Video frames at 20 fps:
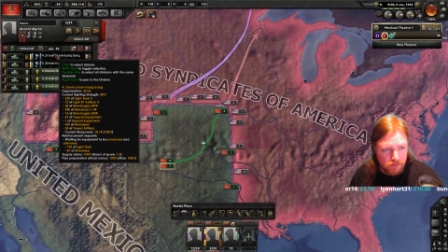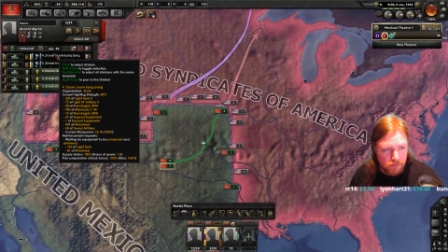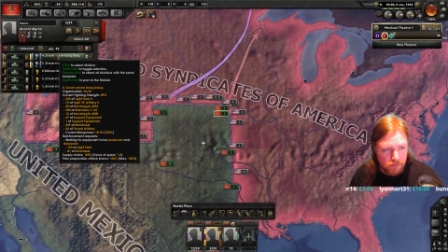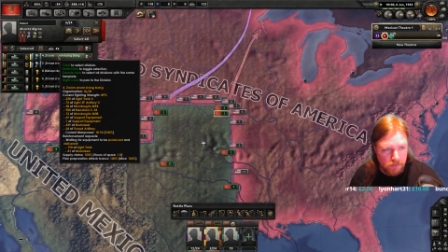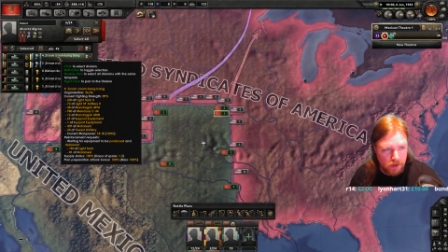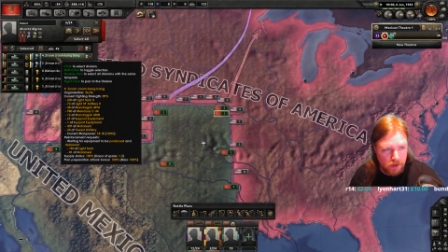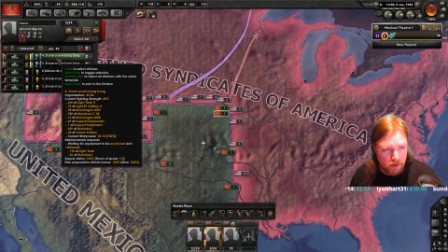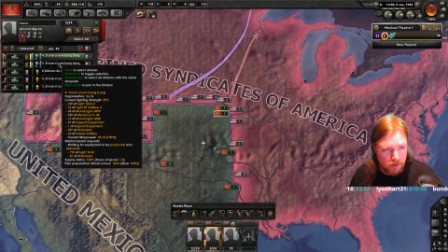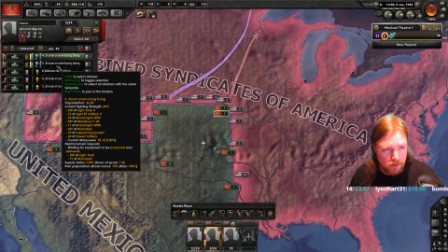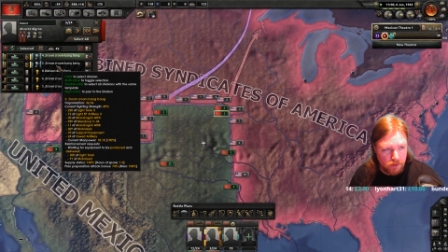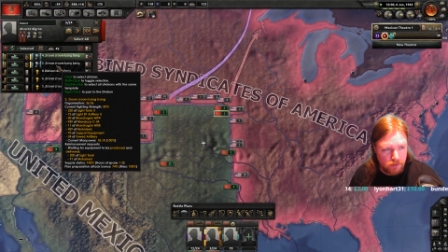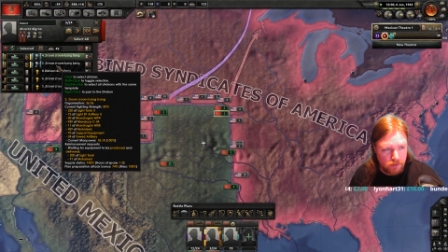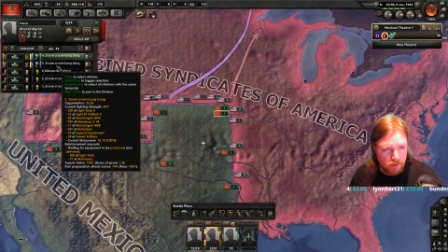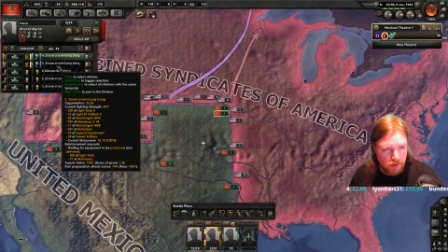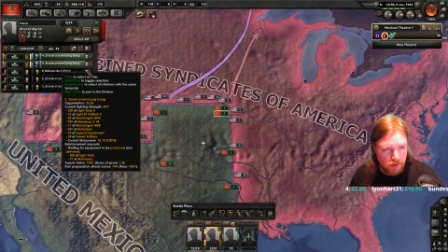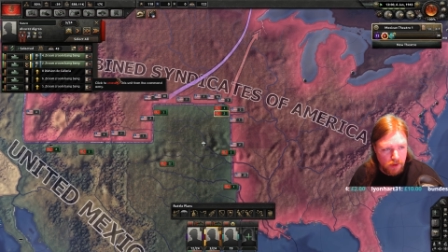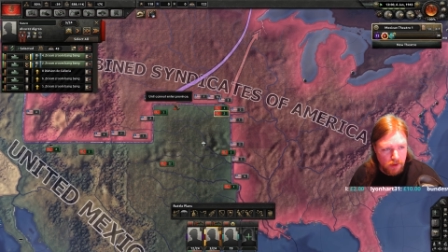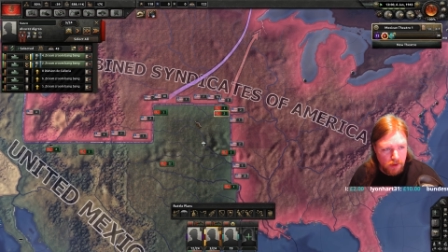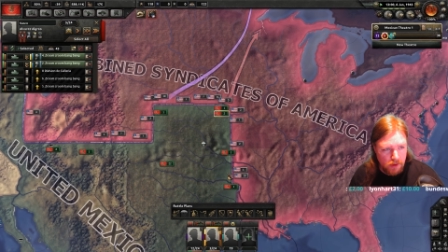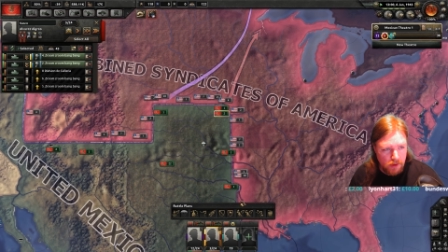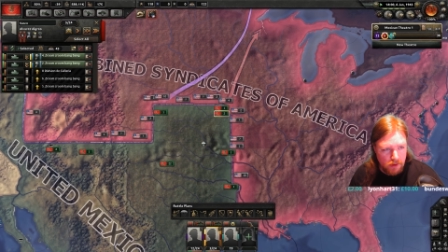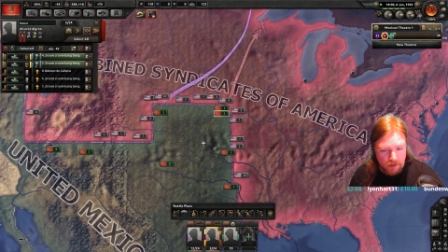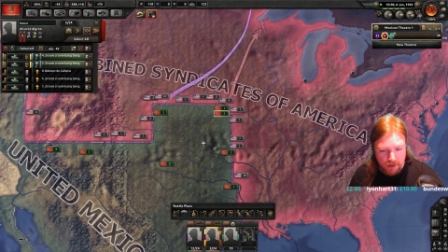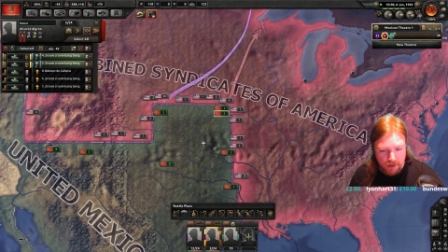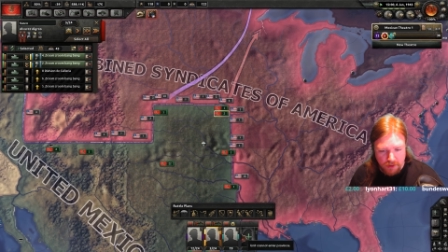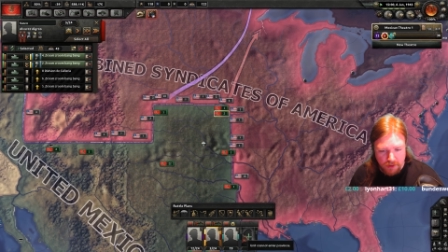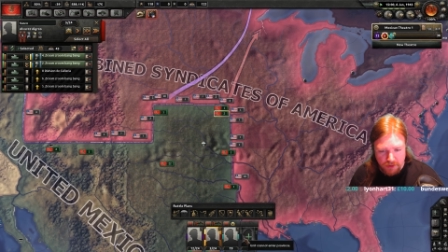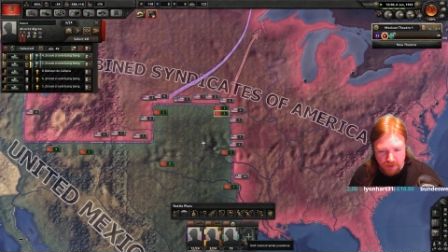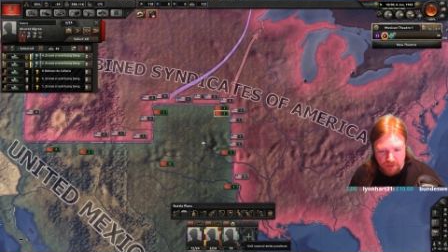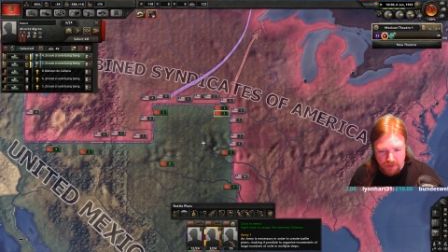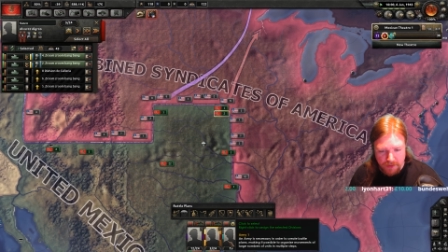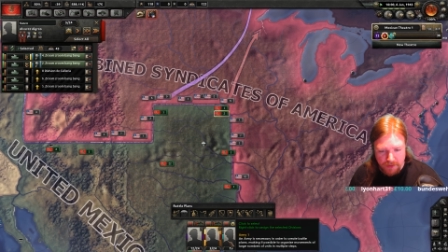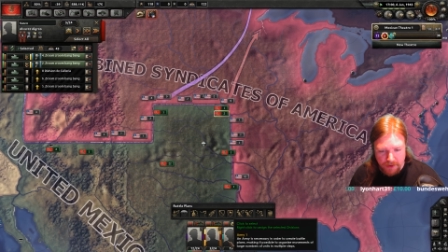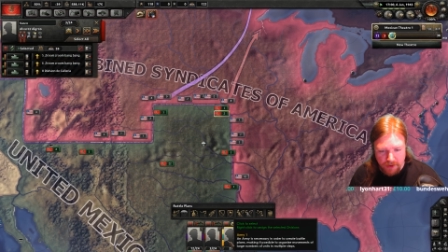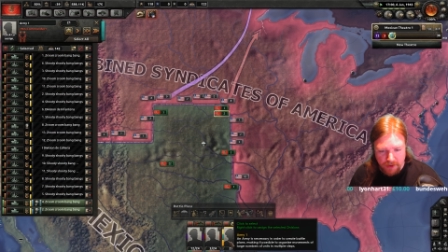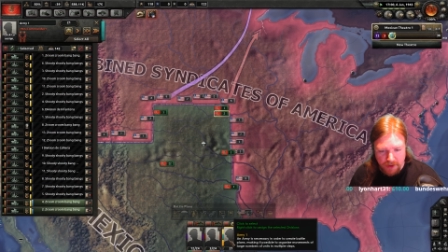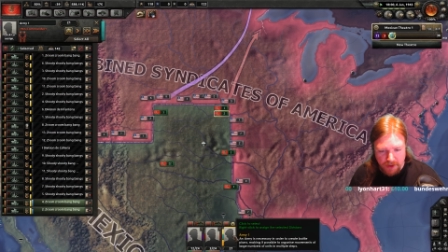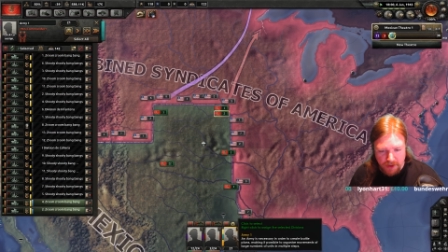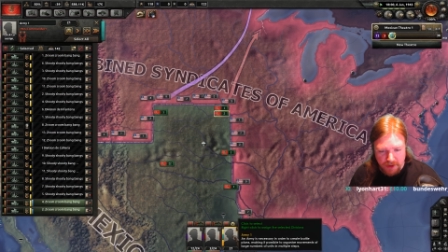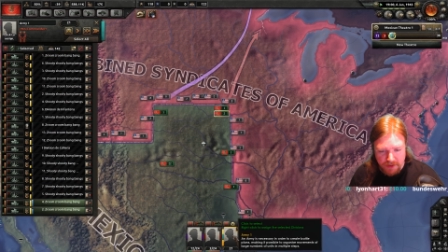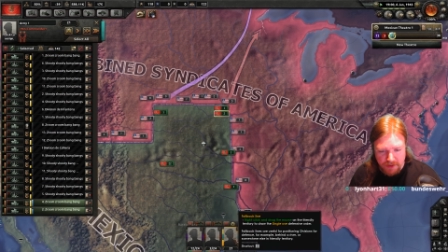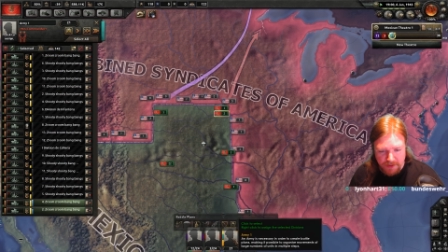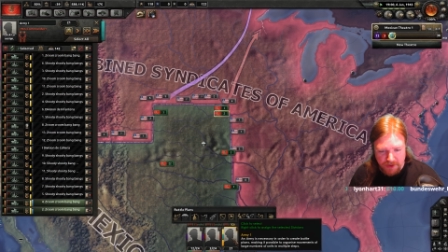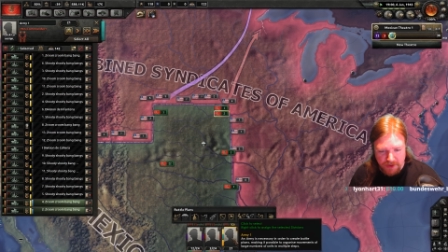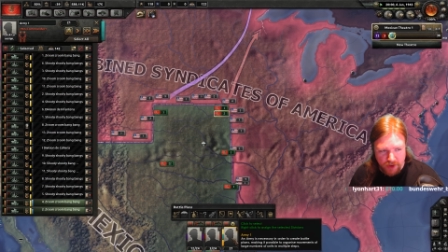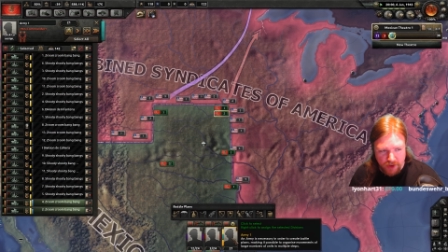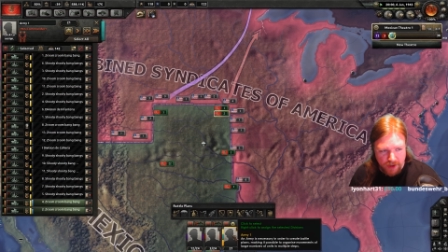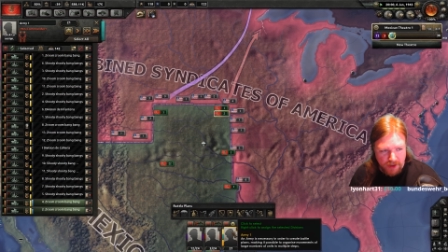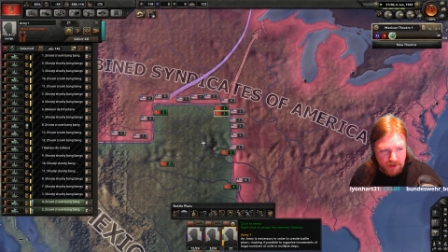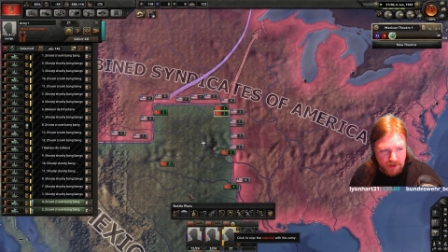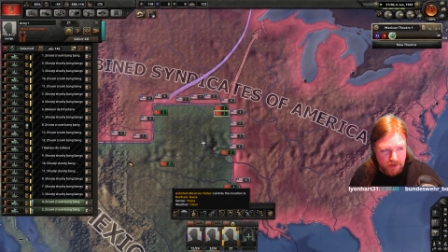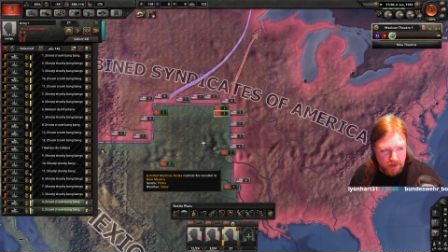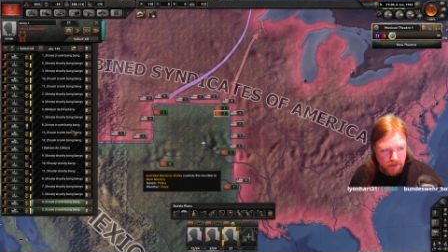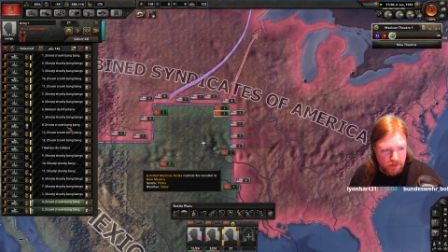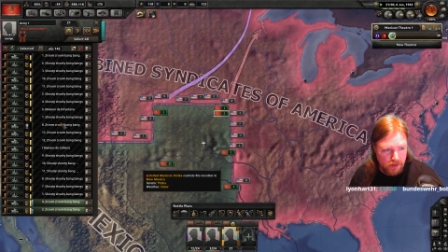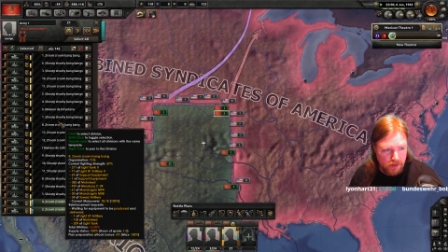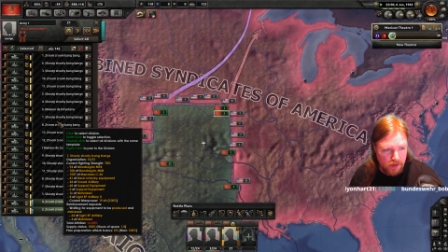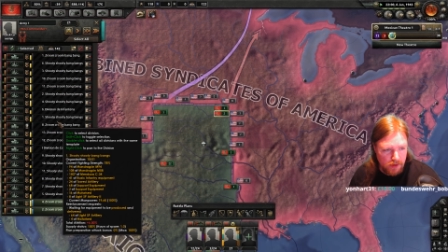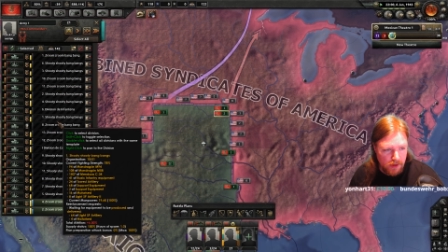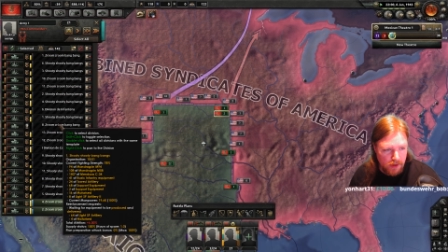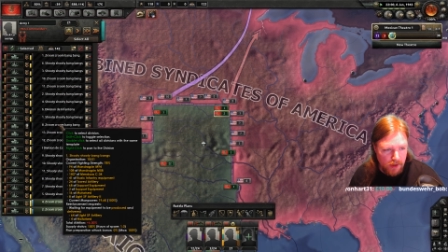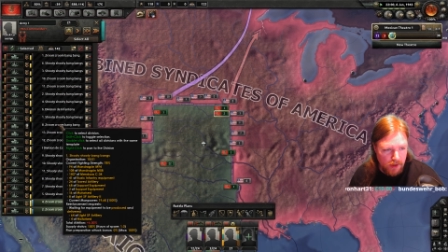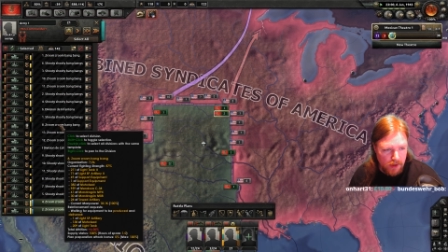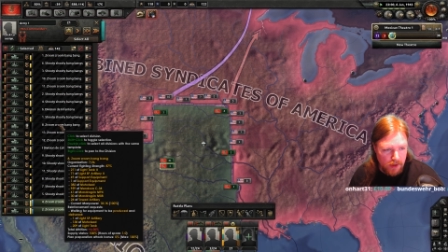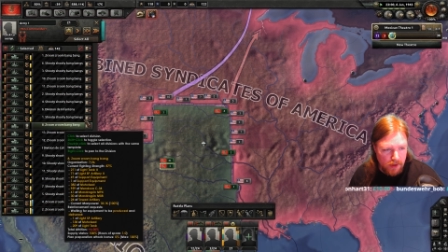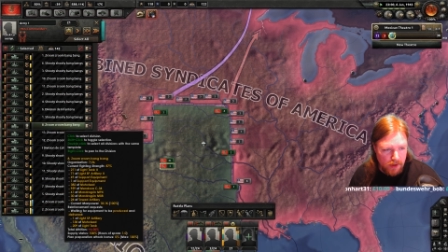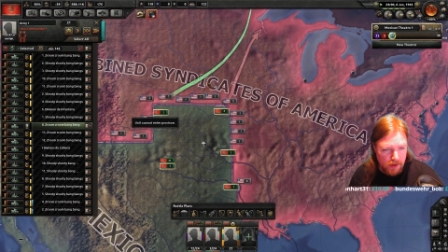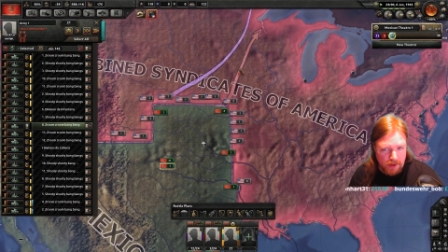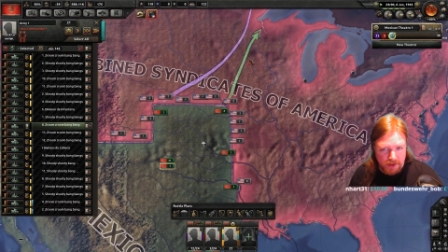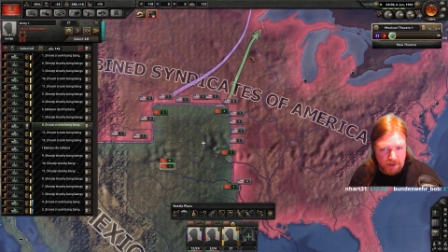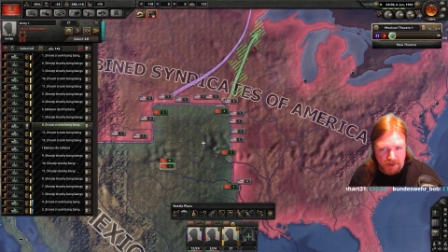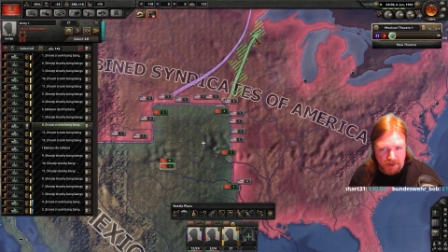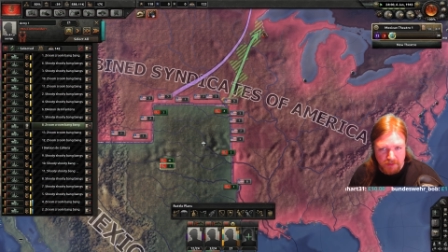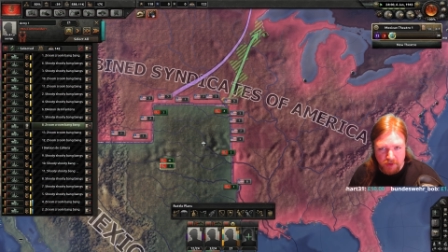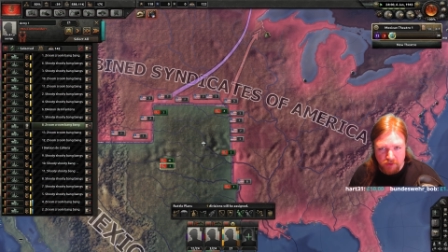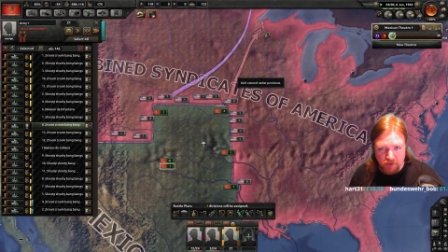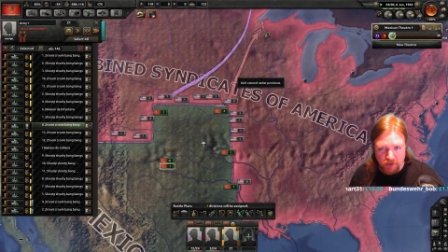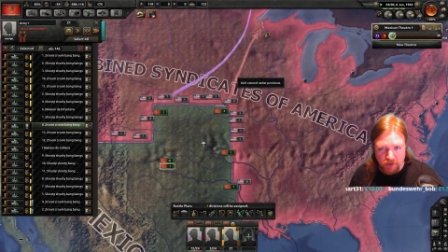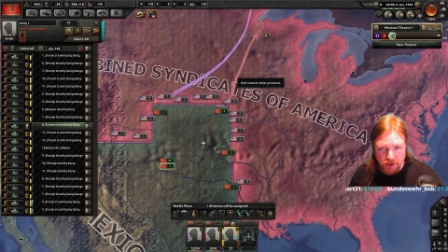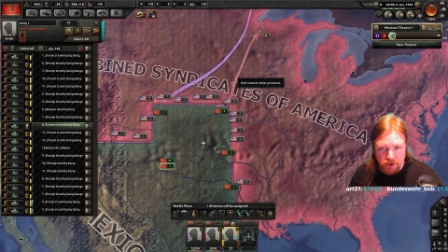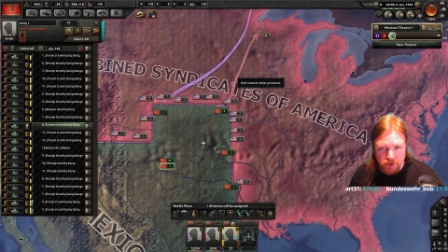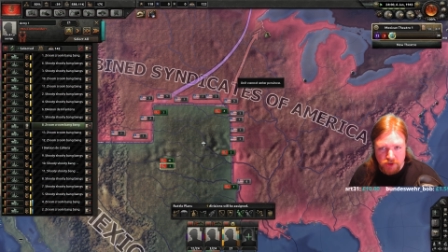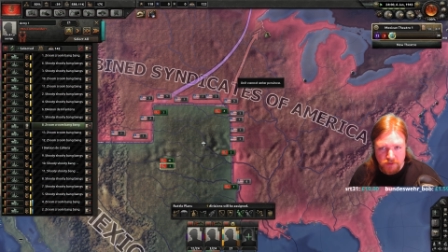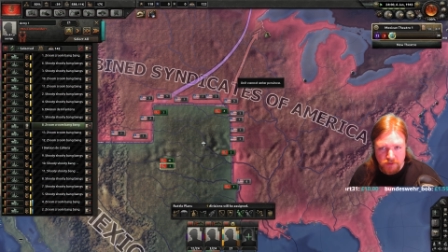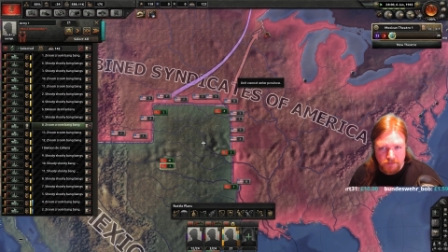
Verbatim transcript: Oh, you two apparently need to be trained. That can be arranged.